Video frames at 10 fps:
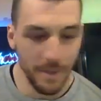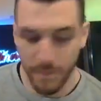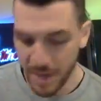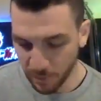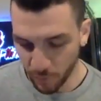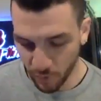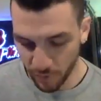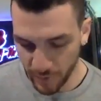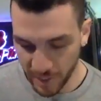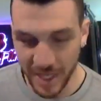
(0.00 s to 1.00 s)
make more
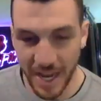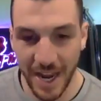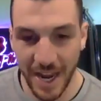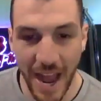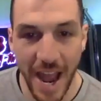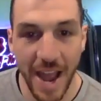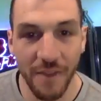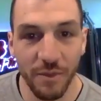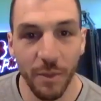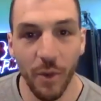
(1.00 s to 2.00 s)
money, and
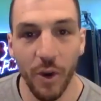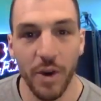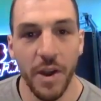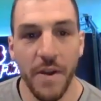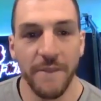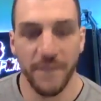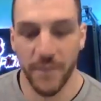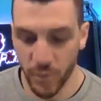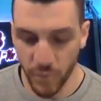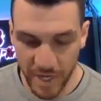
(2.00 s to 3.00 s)
have more
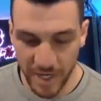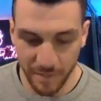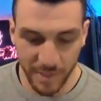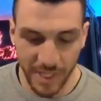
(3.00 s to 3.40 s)
freedom.